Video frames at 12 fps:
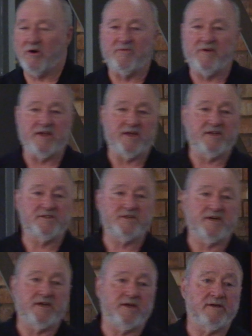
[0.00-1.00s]

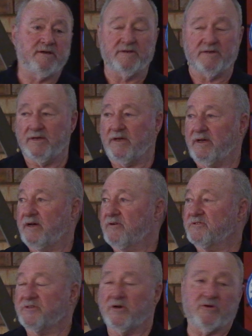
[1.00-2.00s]
1280D
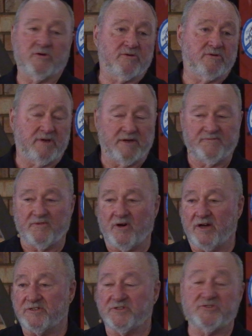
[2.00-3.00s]
also
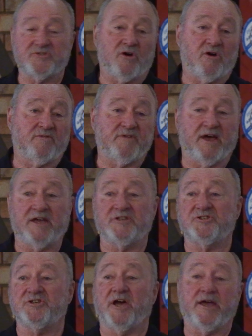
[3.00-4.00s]
advises of
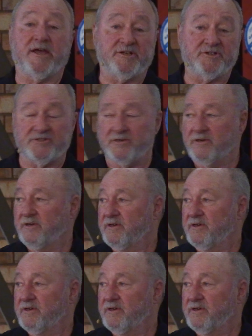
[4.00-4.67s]
a change